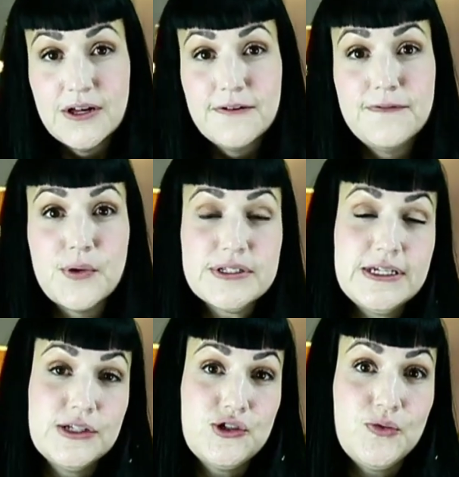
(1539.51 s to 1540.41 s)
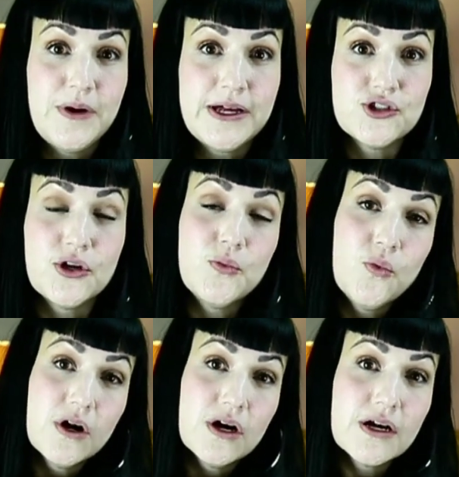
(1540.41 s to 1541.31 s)
focusing too much on
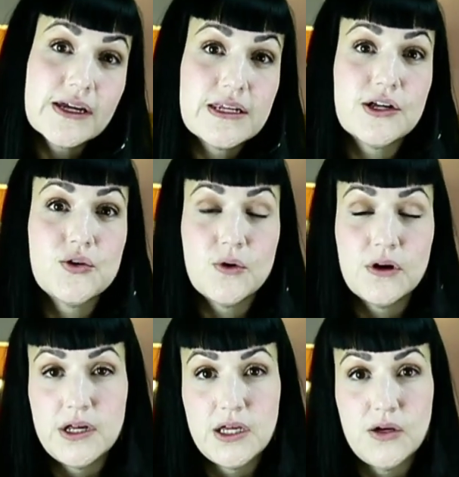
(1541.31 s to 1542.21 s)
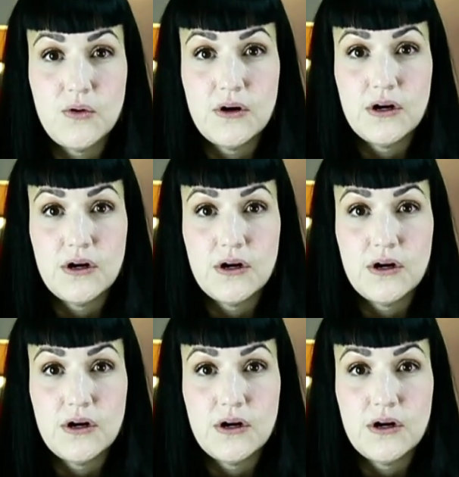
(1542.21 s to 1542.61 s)
work and ignoring your